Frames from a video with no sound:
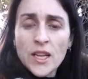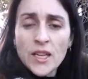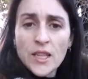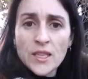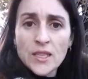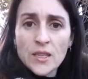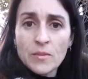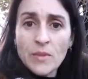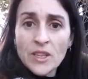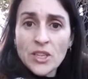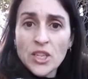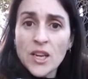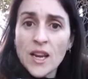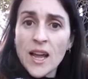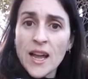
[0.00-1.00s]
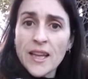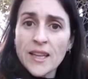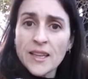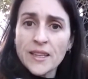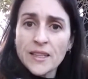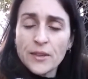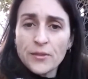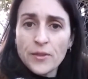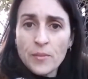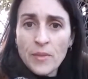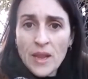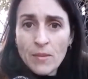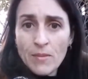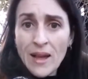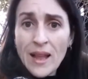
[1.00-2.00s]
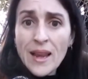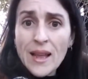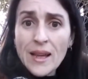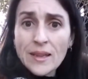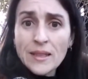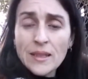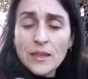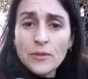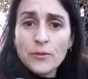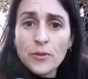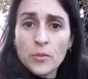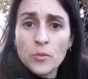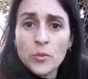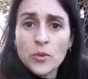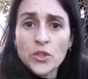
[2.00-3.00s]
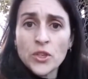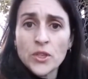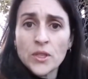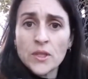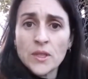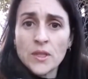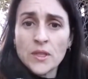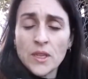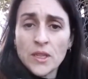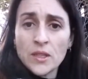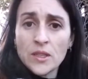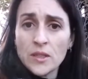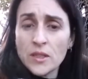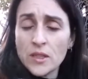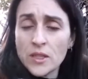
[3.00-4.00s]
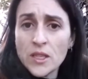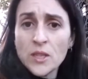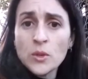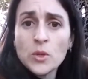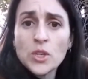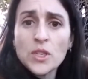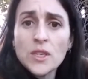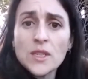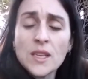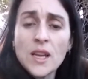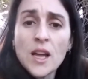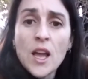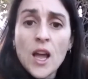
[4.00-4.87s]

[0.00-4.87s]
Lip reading: is much like the female mallard, from which it distinguishes